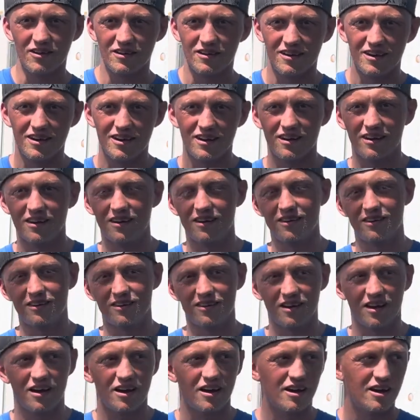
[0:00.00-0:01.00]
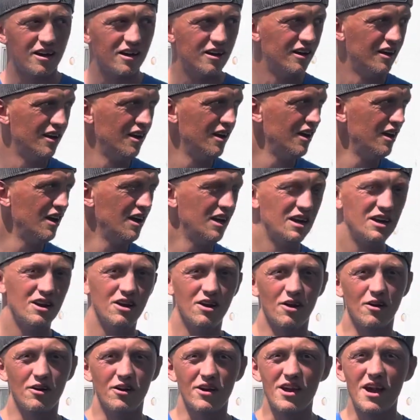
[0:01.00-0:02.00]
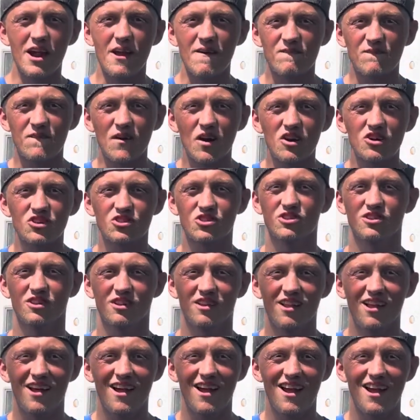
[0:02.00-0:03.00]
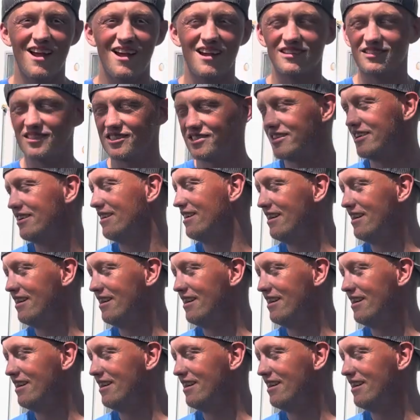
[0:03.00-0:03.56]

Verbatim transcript: You didn't, uh, you know, you ain't first or last